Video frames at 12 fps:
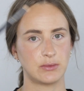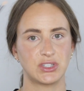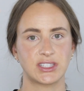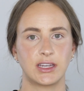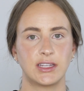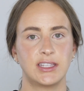I'm
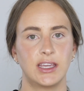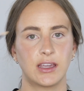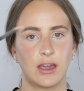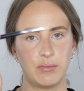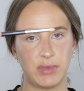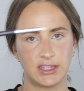just gonna
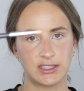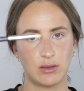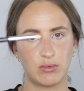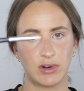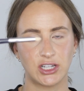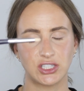take a pencil
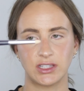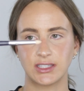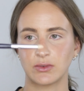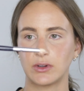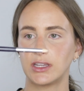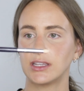brush. This
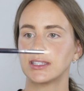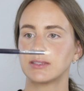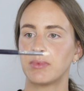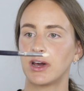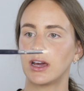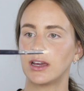one is
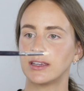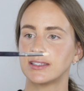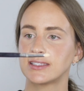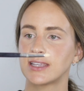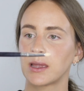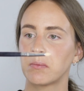by
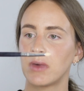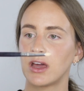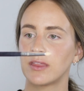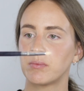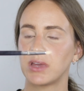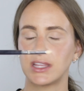Sigma,
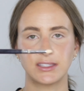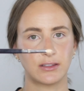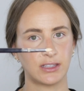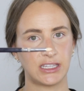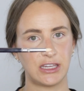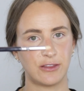the Pencil
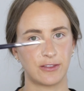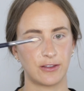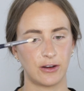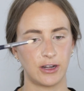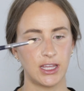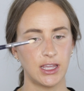
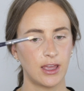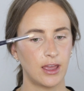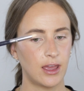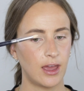E30,